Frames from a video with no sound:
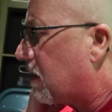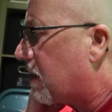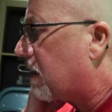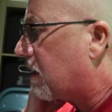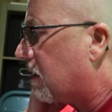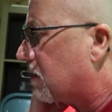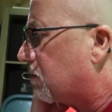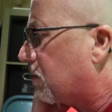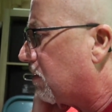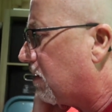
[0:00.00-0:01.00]
client,
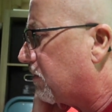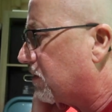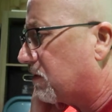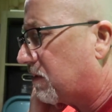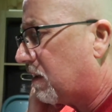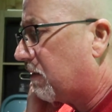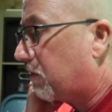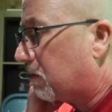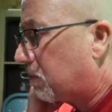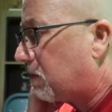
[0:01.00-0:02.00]
customer, officer,
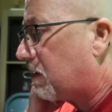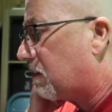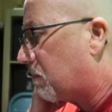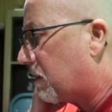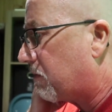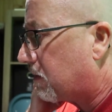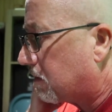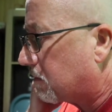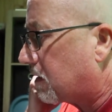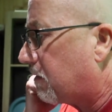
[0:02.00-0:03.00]
staff, or employee of the benefit of
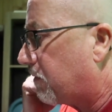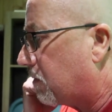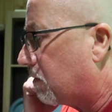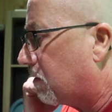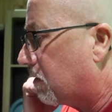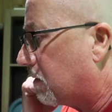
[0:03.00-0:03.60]
himself or